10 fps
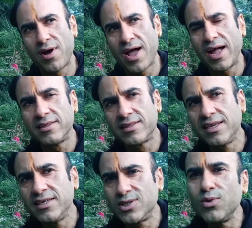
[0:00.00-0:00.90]
And
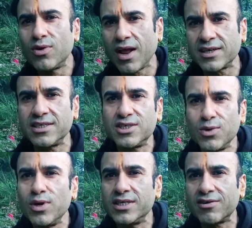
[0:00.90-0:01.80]
these two classes
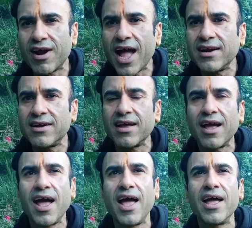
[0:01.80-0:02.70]
do interact,
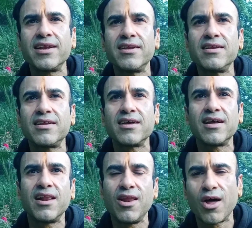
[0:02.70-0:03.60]
and
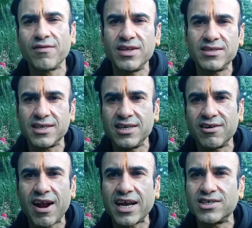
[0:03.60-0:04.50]
a lot of this
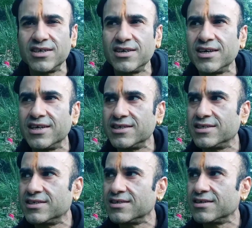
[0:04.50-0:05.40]
interaction
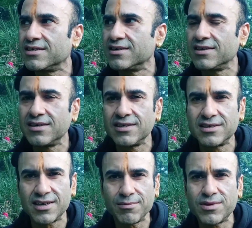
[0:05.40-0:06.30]
is
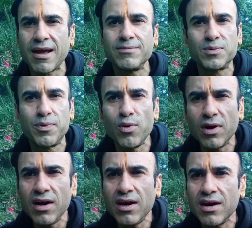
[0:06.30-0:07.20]
sometimes
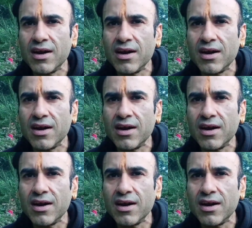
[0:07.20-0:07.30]
brutal